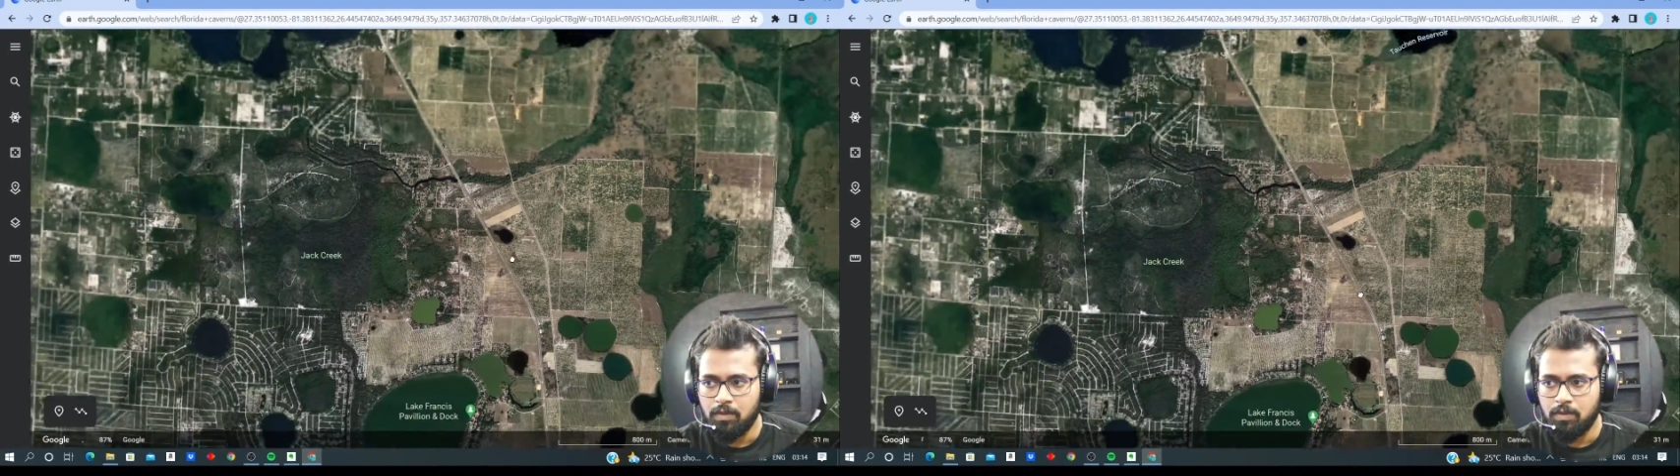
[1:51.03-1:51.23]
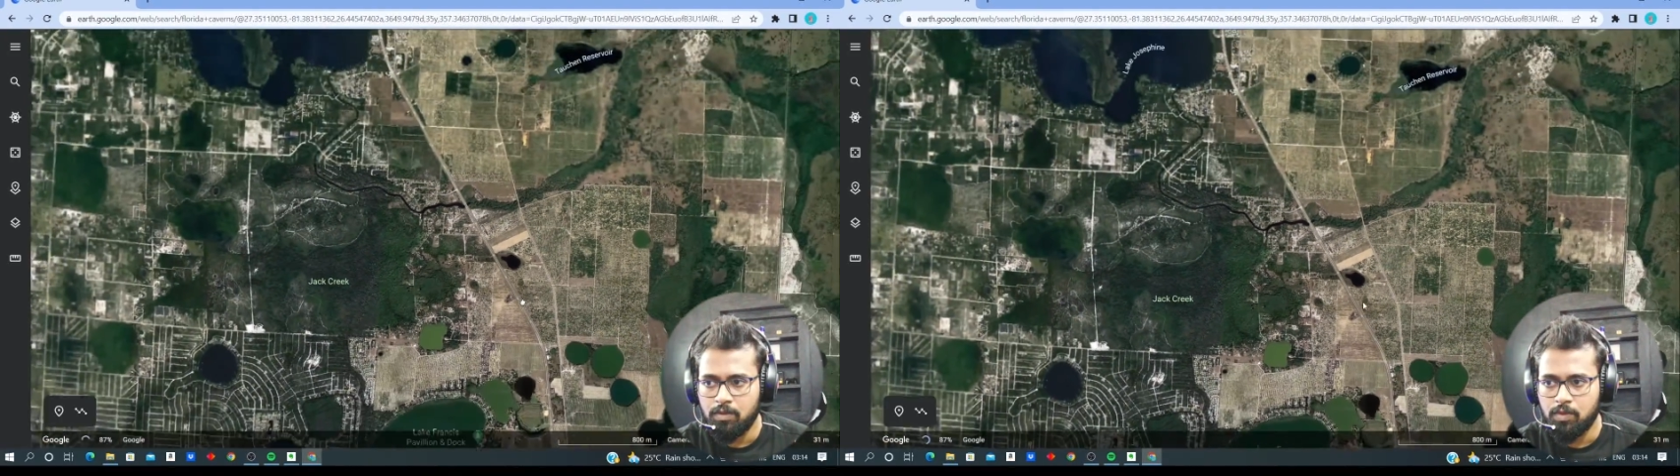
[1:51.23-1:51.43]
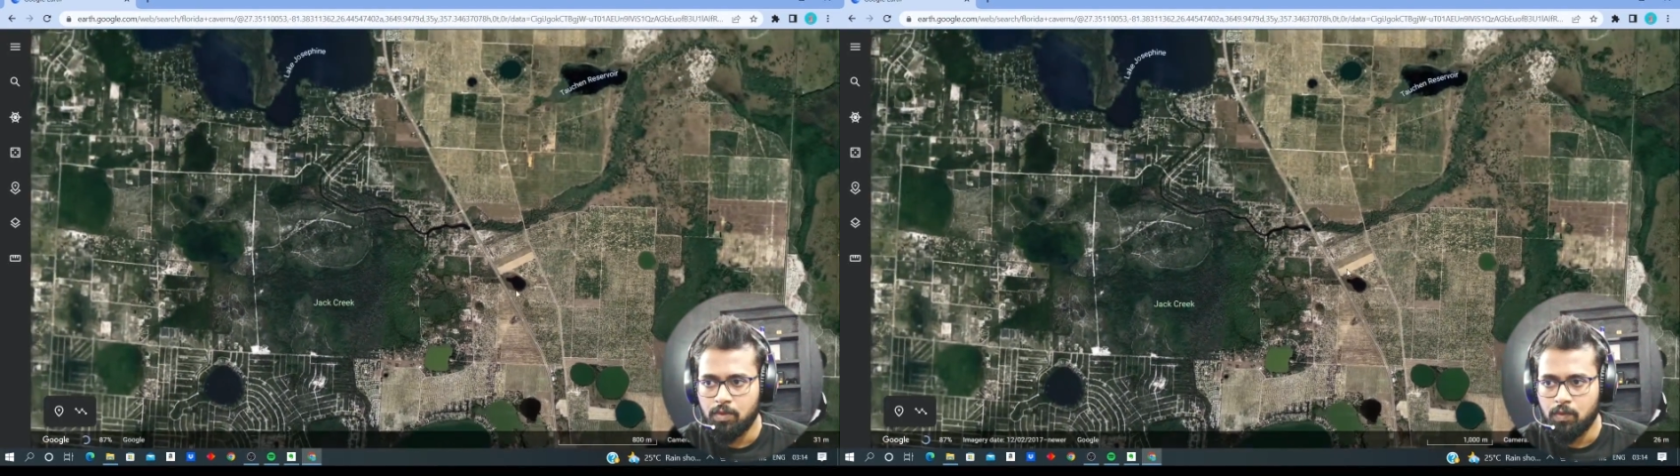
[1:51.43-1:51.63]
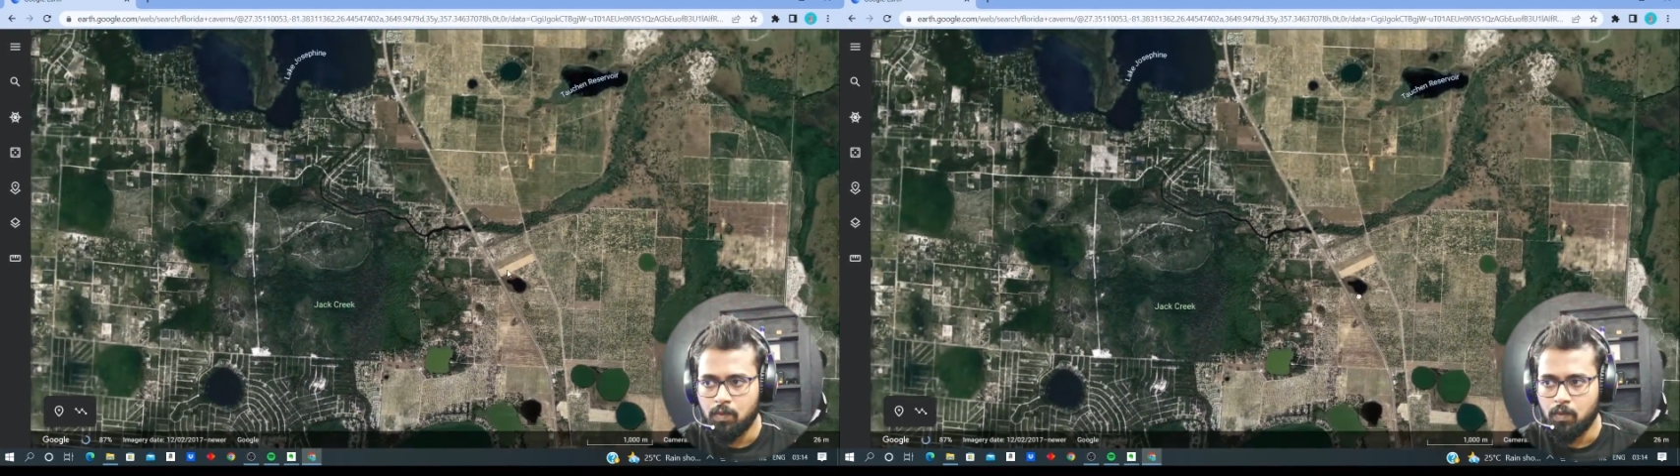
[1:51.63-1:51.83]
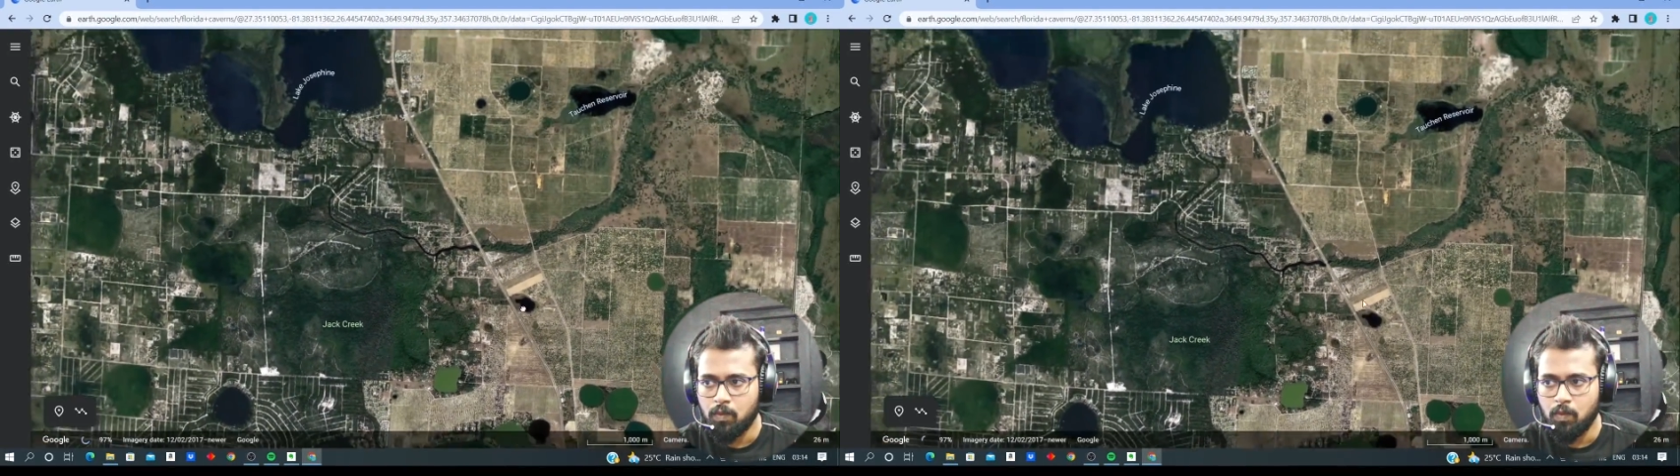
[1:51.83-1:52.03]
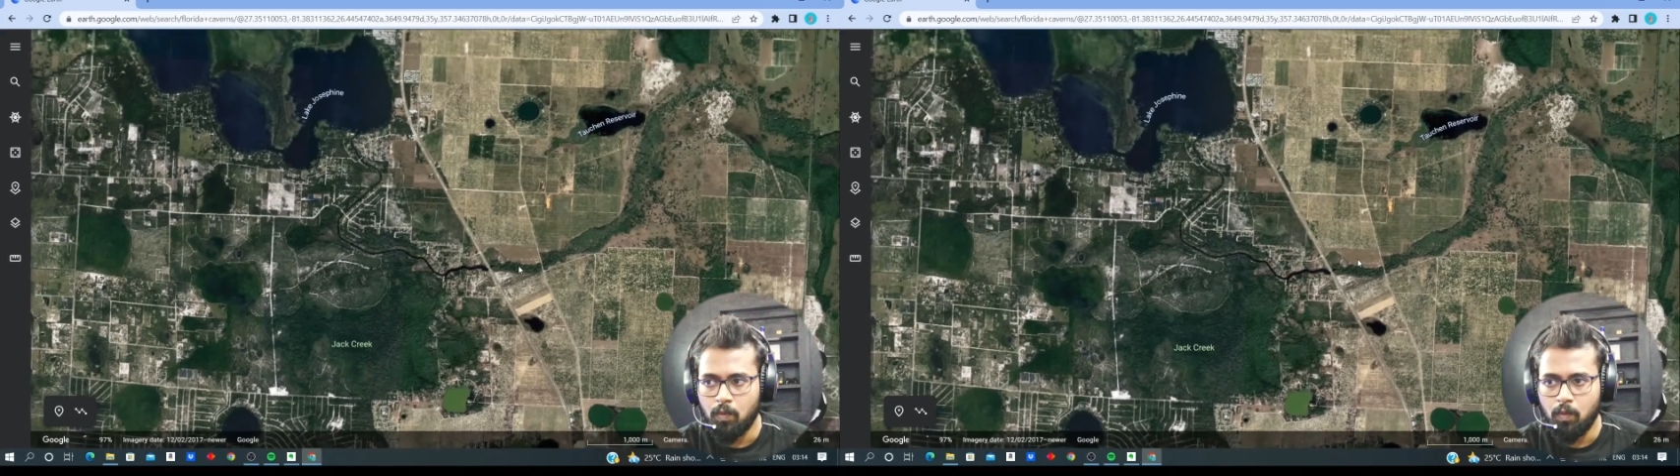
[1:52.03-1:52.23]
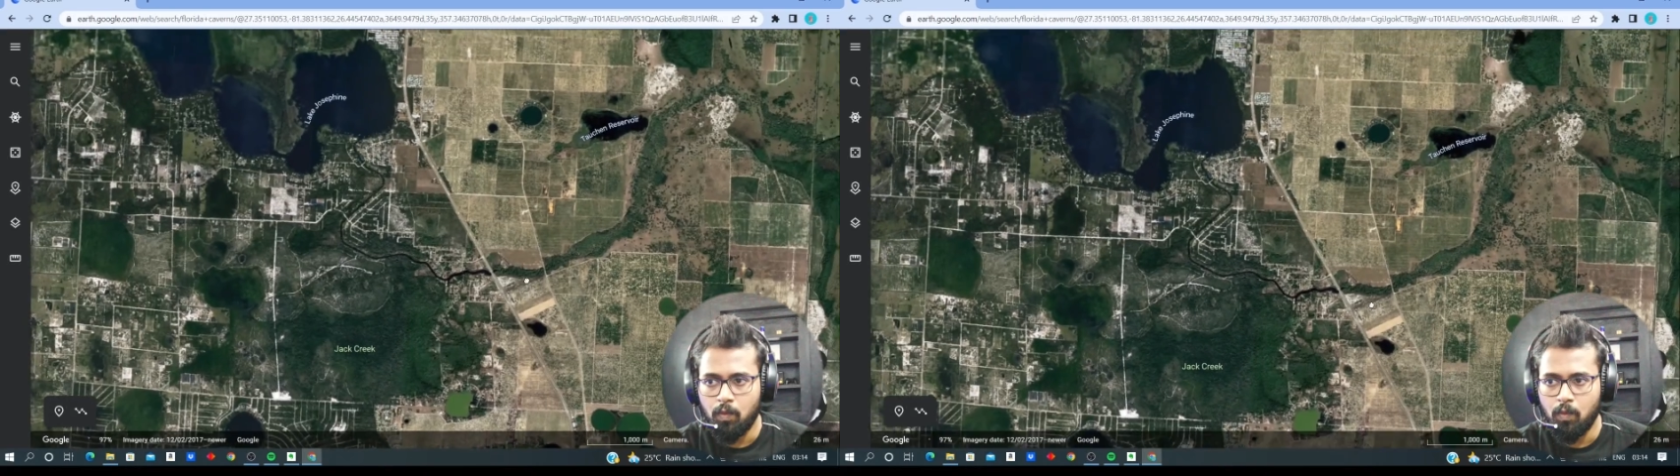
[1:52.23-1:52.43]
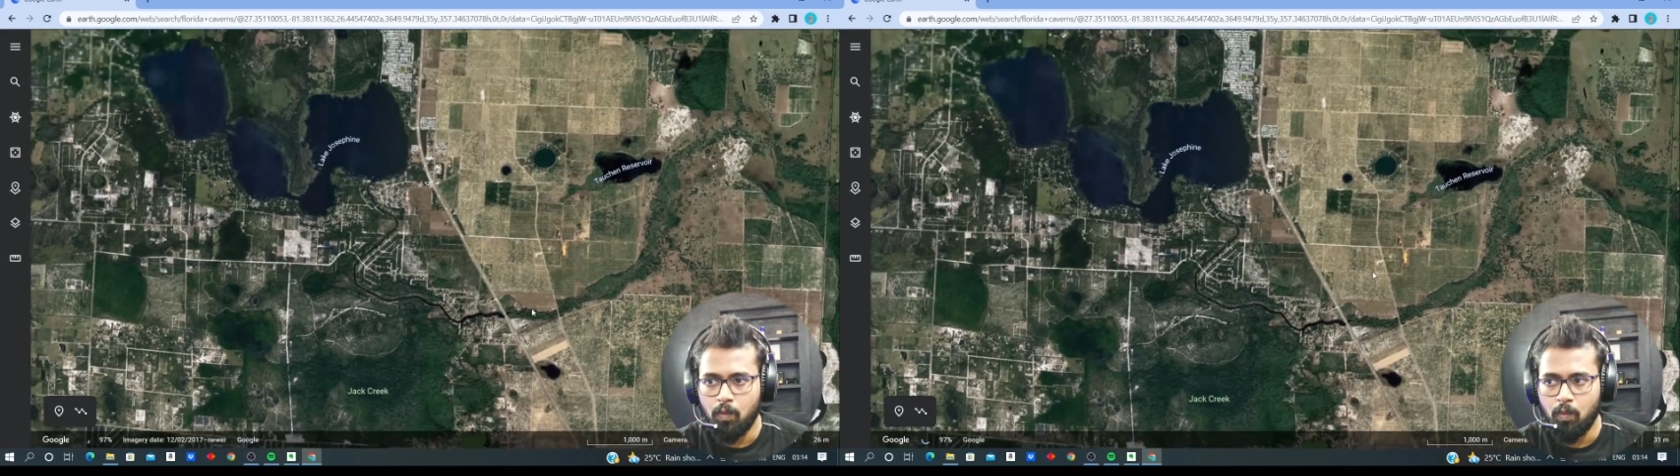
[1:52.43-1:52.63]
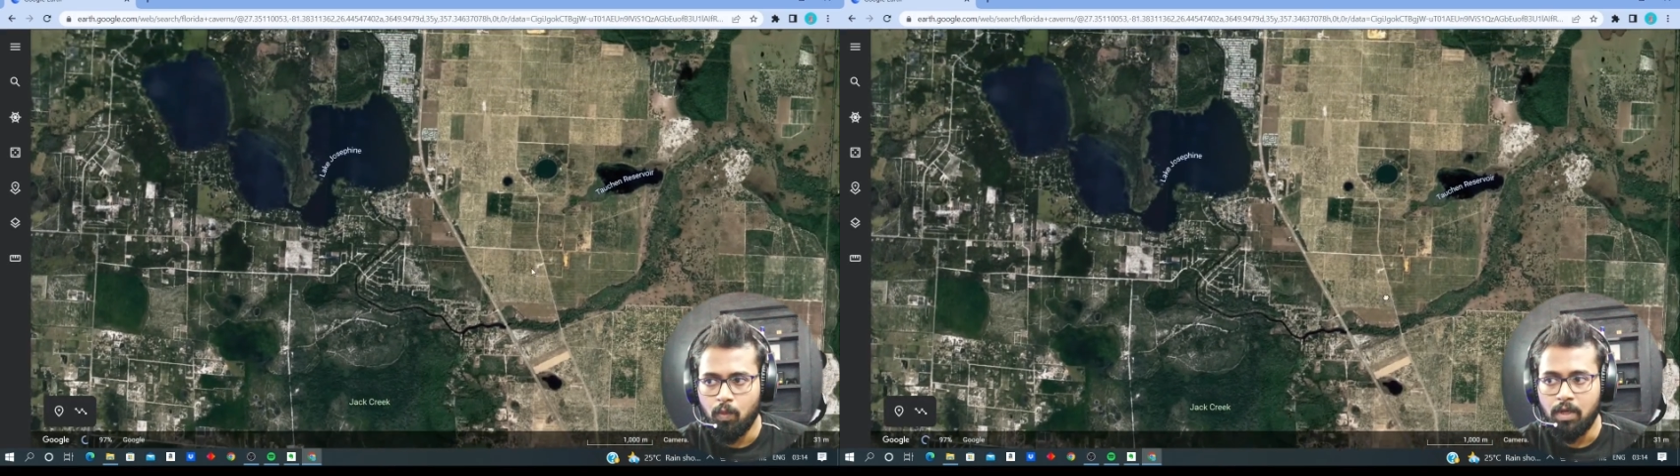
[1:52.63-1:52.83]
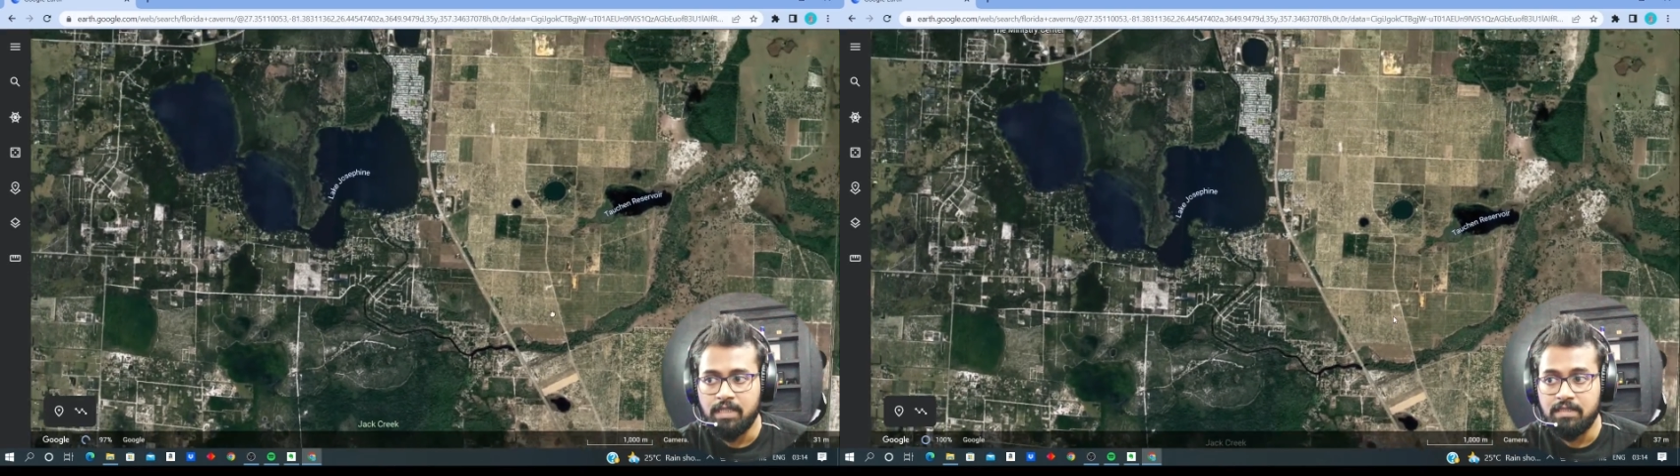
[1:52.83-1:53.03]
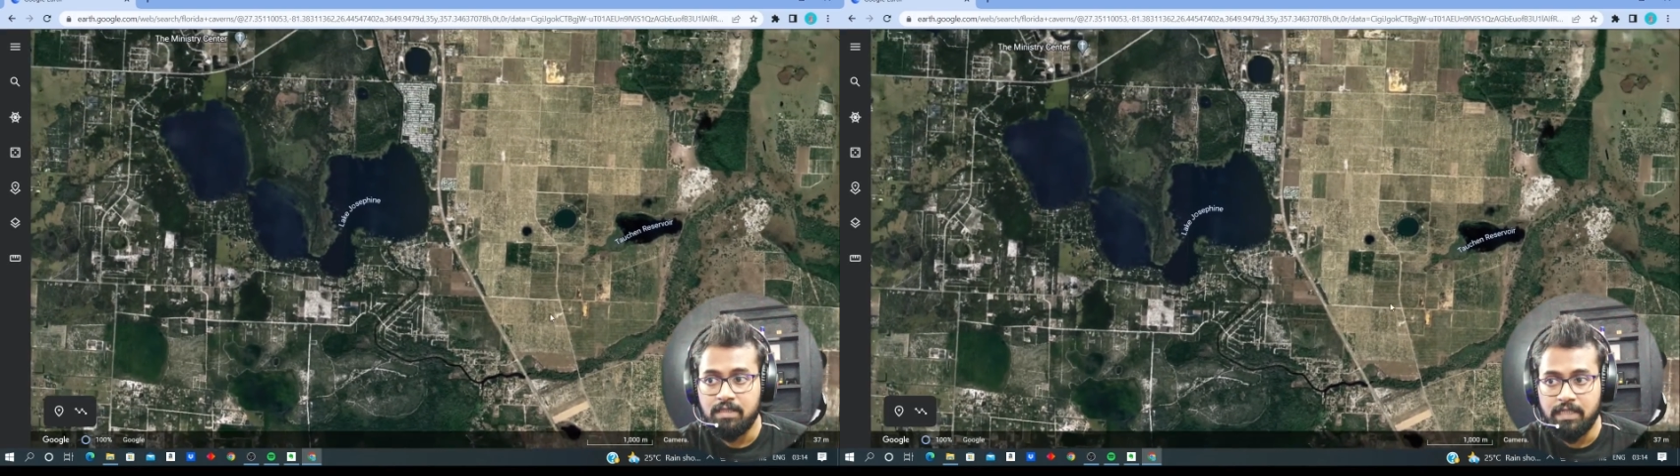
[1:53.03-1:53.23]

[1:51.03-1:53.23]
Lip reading: So what is the